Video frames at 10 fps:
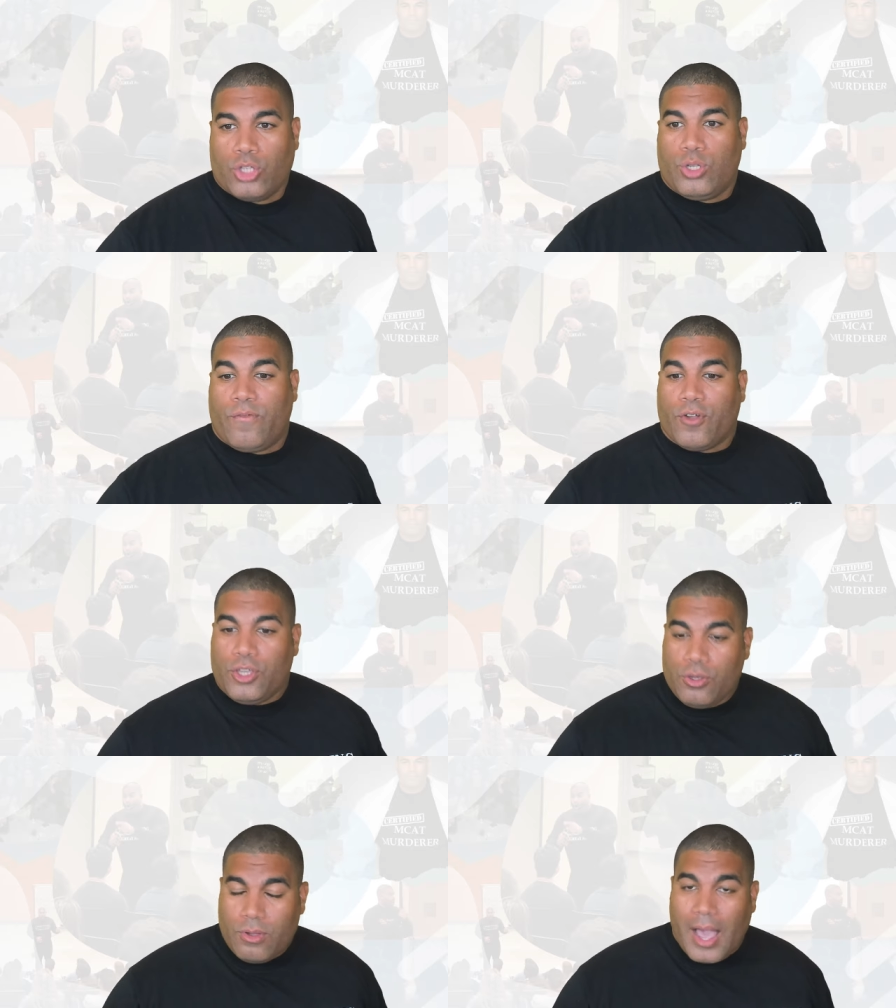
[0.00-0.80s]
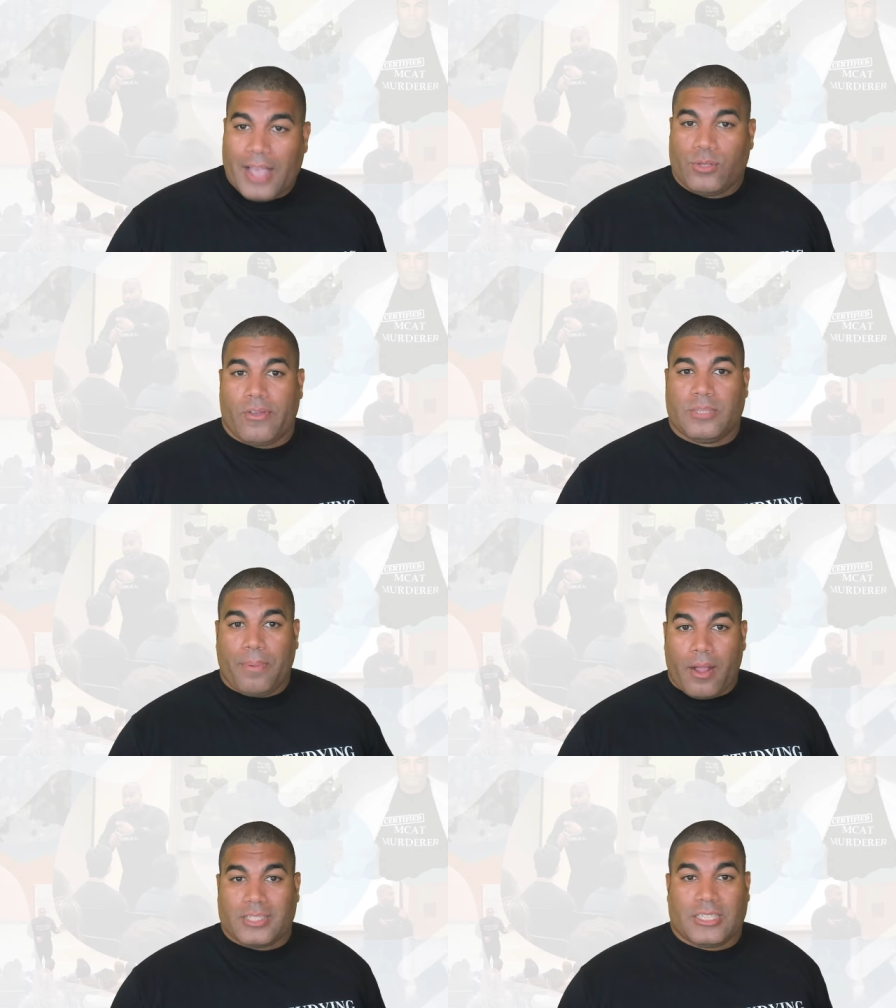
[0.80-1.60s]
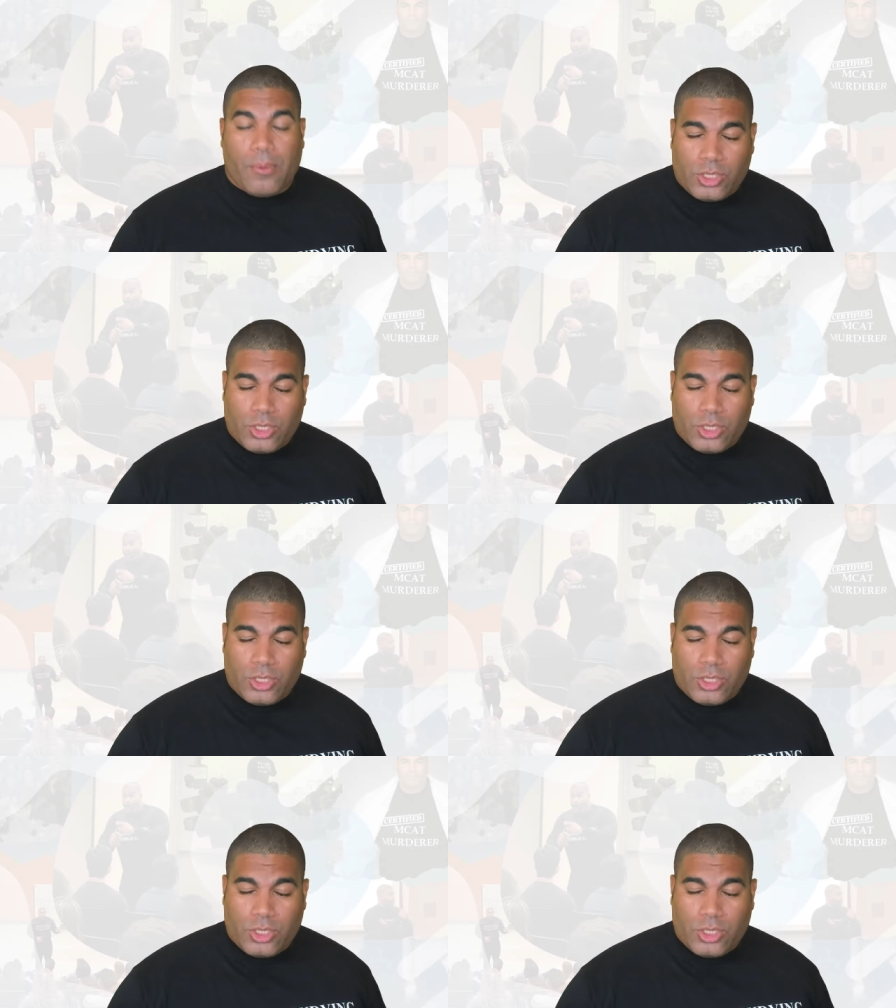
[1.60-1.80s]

So for you guys who have experienced some